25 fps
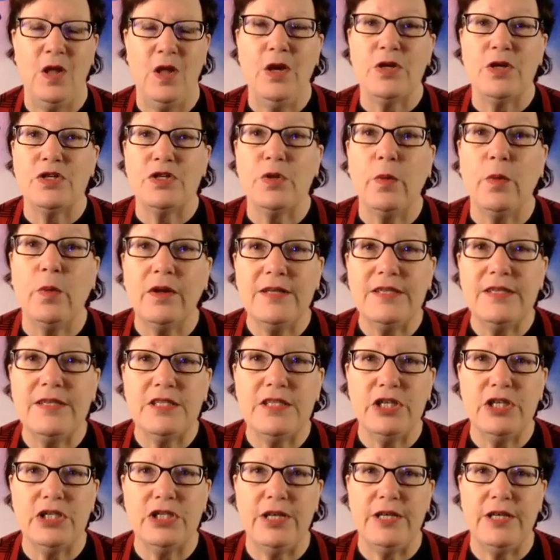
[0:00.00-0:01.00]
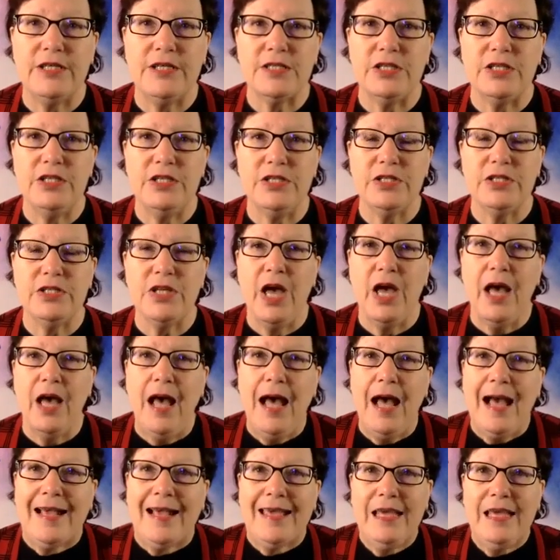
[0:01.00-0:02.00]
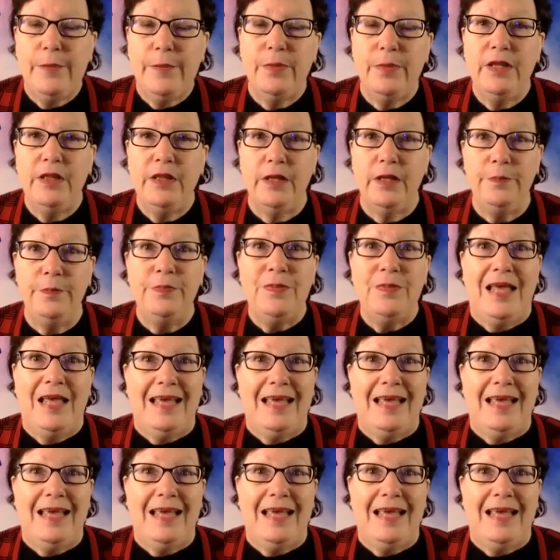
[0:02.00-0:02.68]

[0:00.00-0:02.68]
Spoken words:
So what I suggest is keeping them